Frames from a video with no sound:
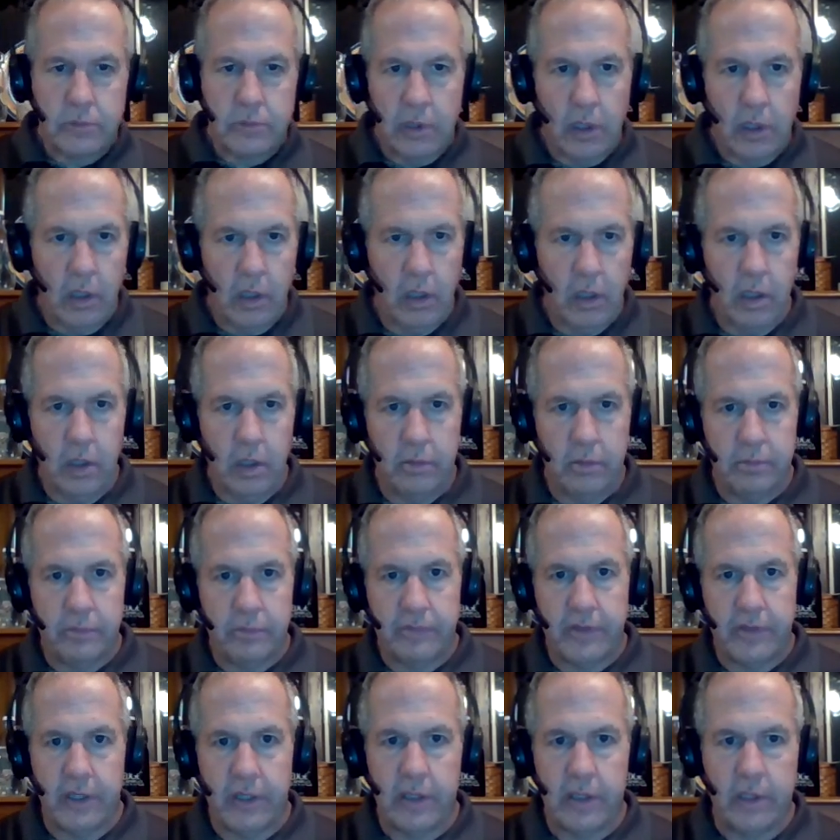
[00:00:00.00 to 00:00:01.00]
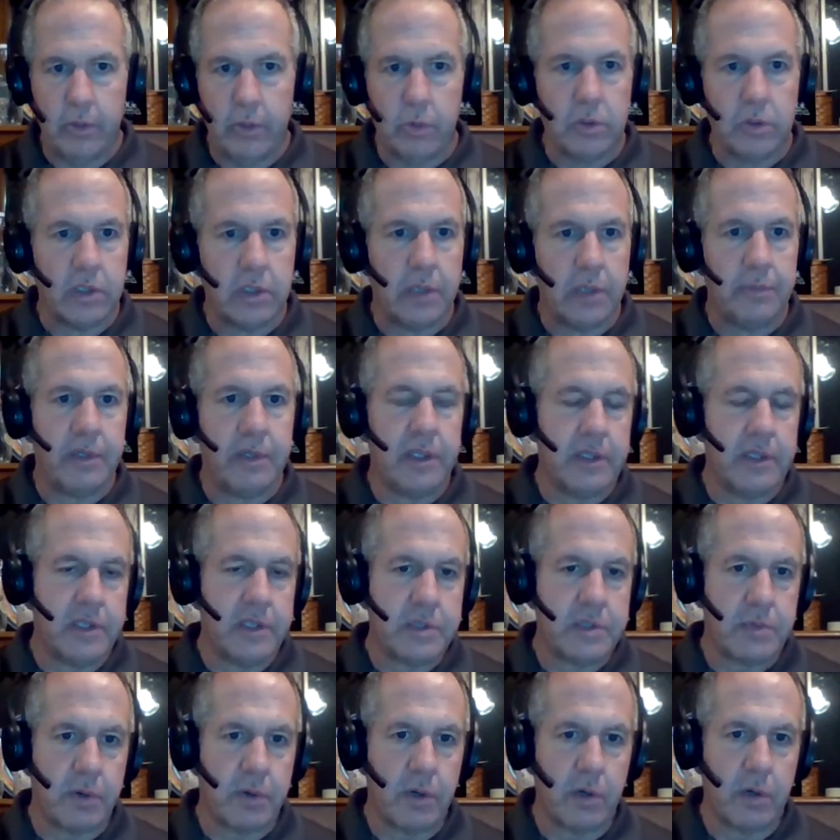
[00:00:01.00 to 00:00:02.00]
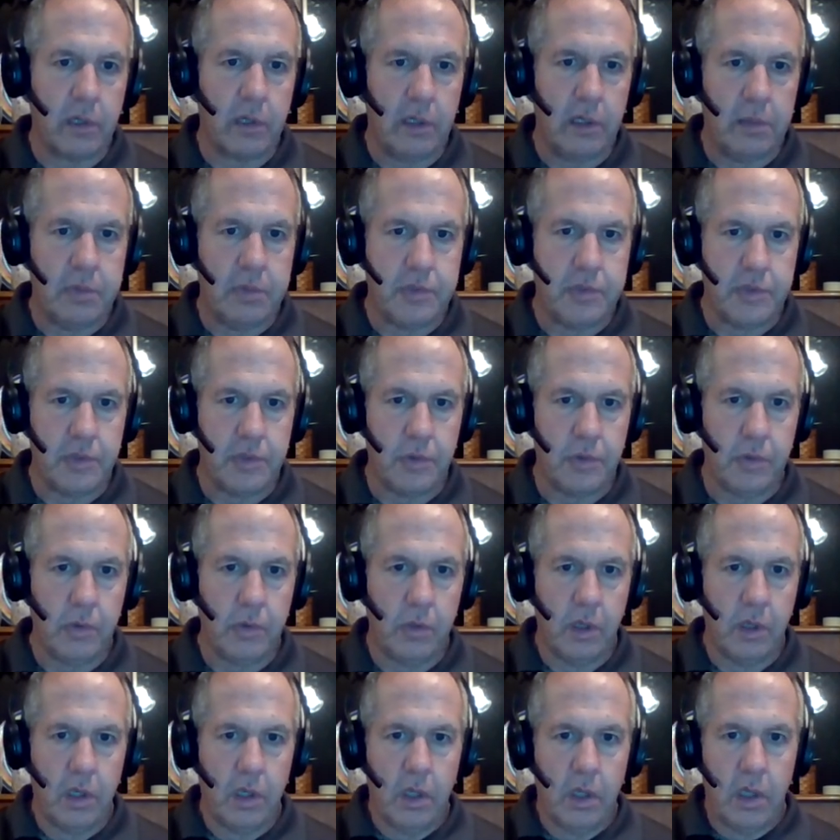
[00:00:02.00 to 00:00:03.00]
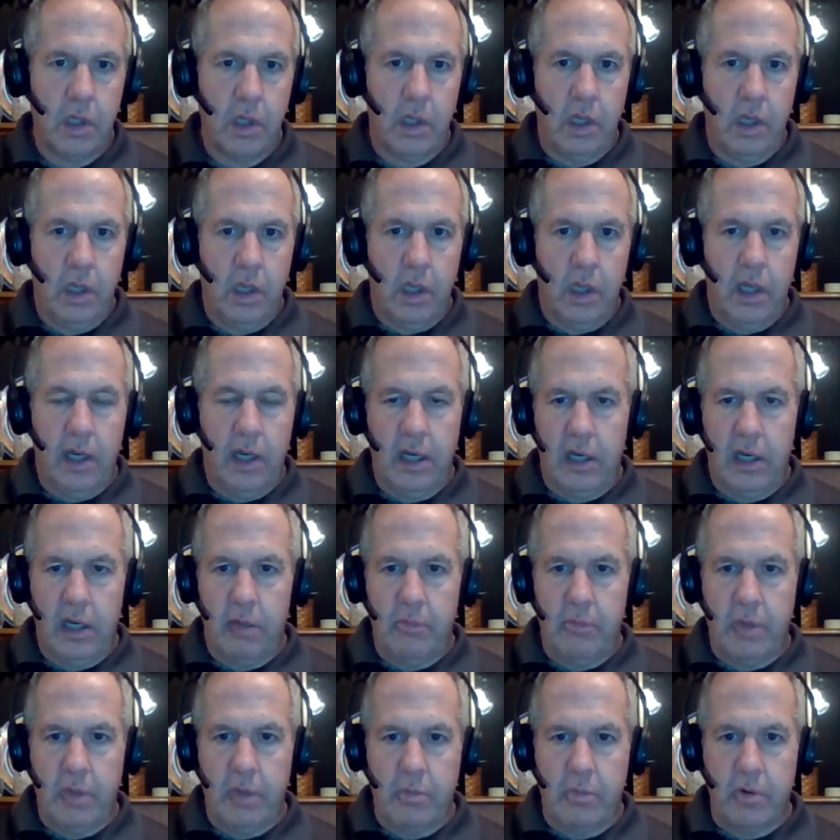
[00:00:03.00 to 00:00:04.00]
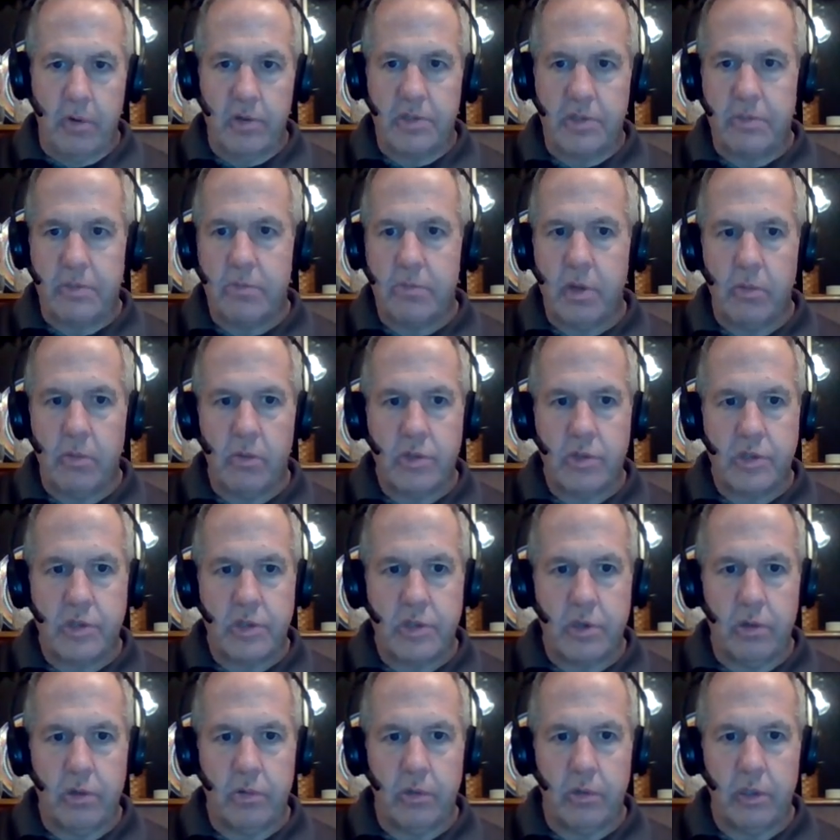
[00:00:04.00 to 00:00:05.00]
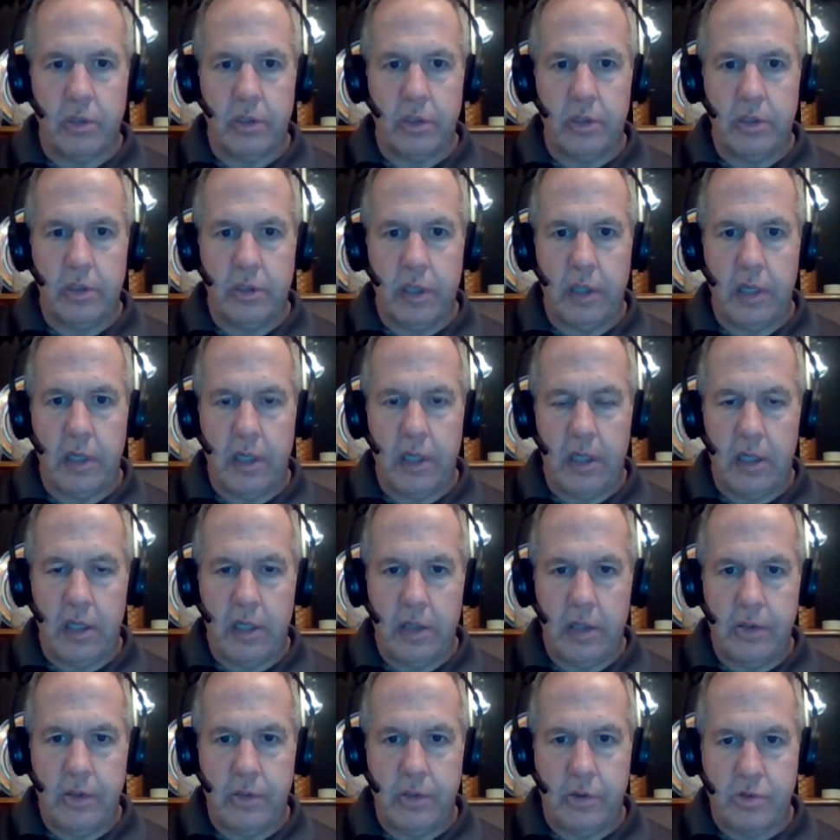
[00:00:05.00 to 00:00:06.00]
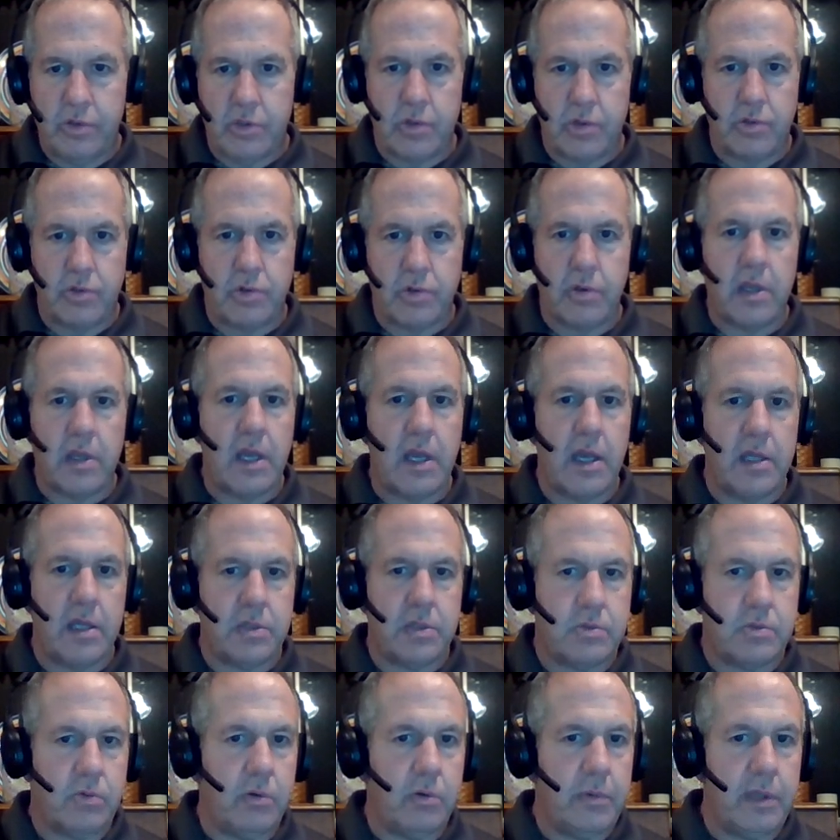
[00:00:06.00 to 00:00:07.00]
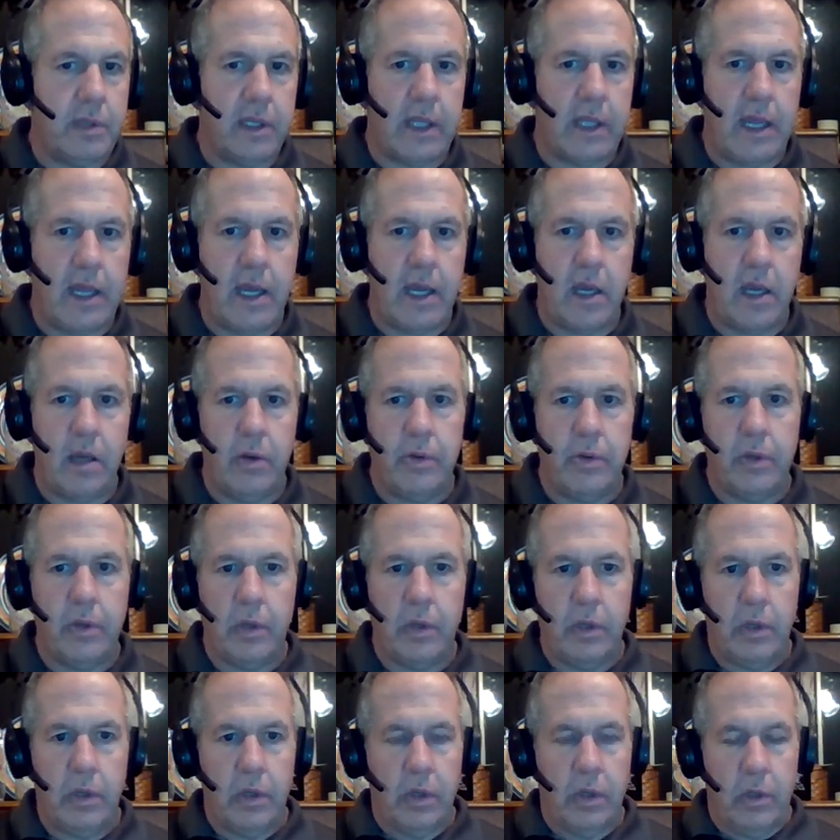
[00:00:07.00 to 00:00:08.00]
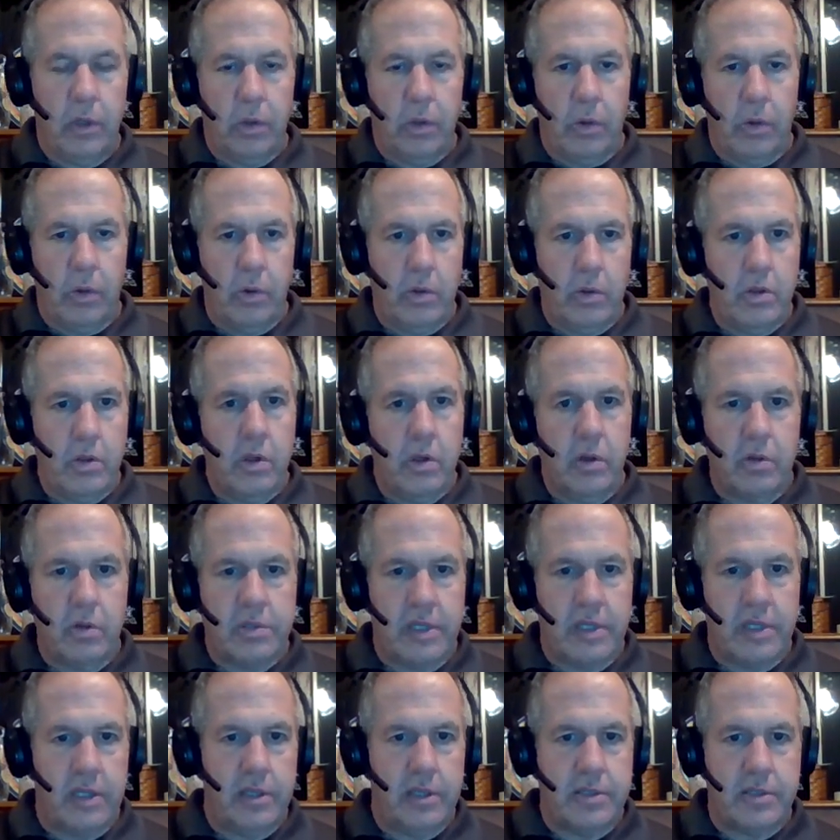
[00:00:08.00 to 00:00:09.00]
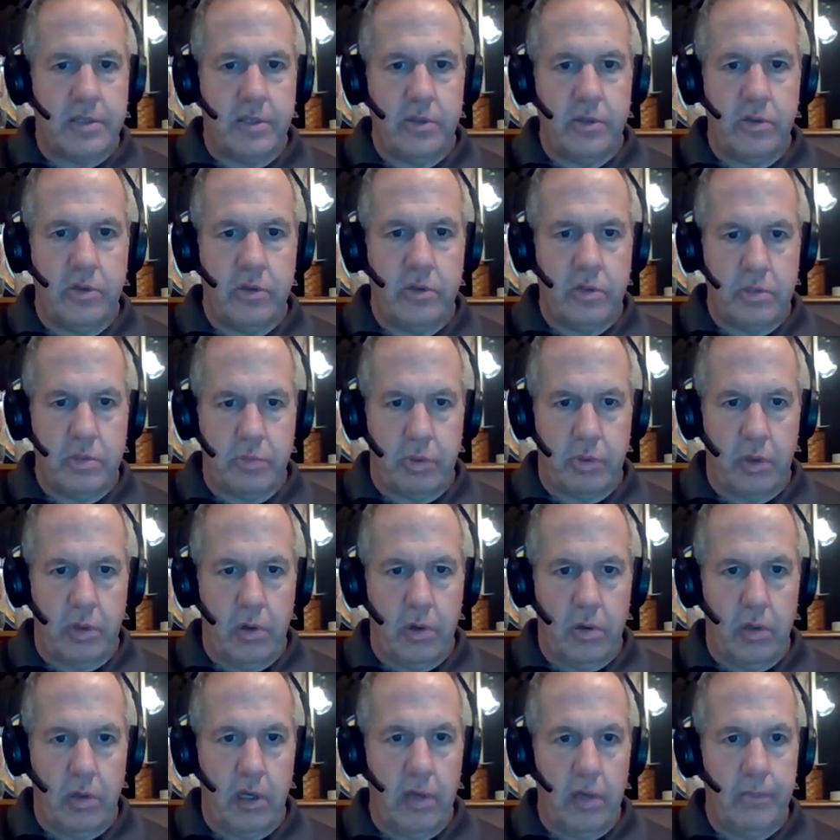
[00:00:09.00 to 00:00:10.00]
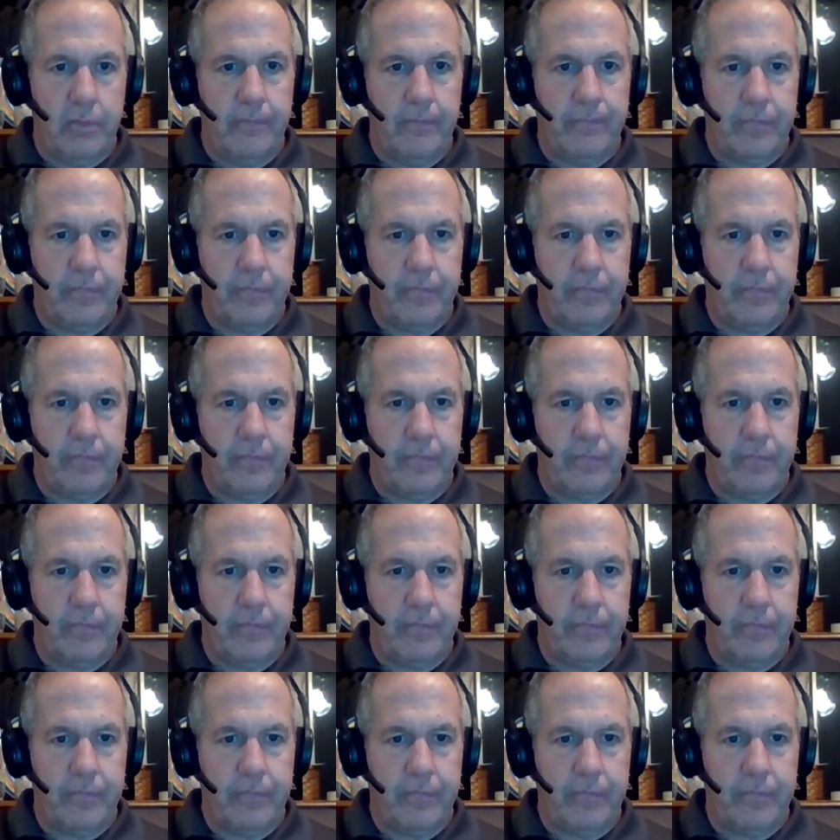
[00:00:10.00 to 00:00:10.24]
them. Finally, we're limiting this program to members and members' children. No social guests will be allowed or tenants into this program.